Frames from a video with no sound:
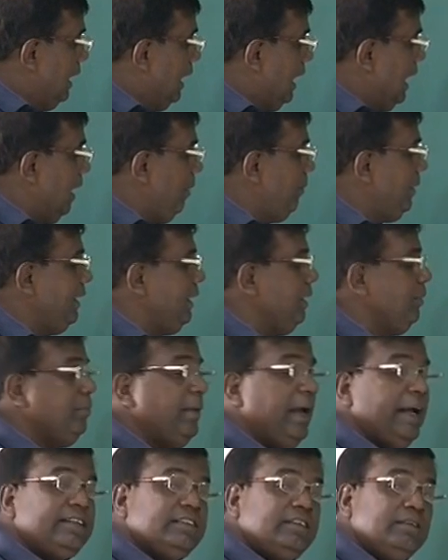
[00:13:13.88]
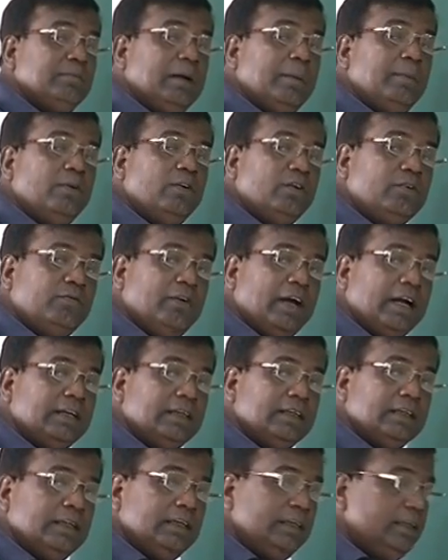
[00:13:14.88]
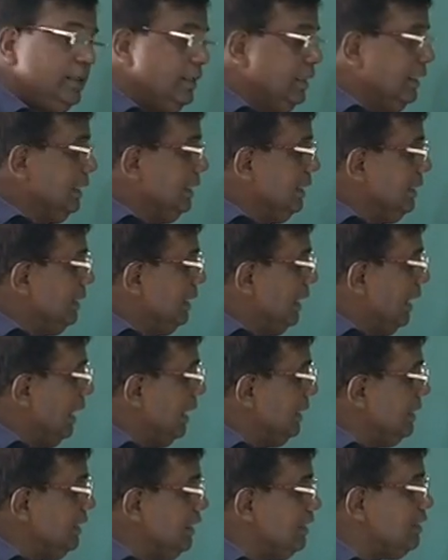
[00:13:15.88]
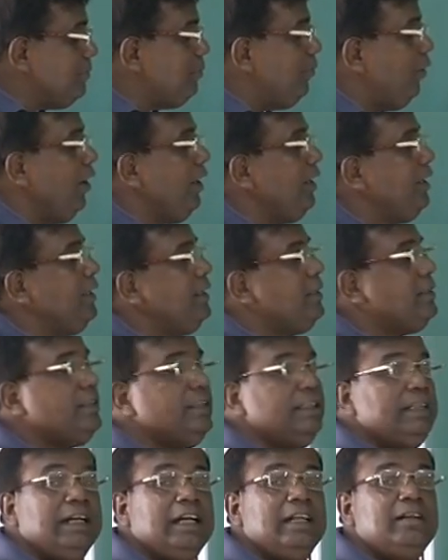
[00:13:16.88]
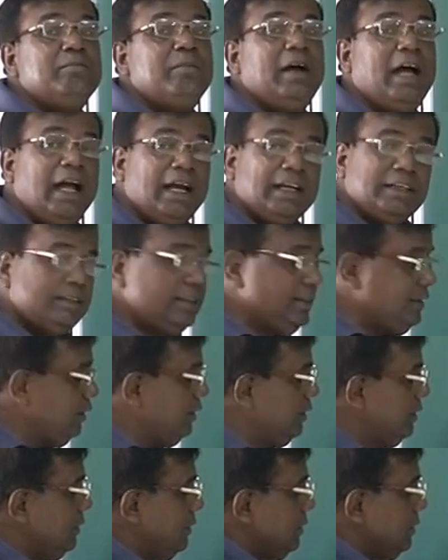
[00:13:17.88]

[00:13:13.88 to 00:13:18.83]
I am getting maximum load factor, and this point is CL max.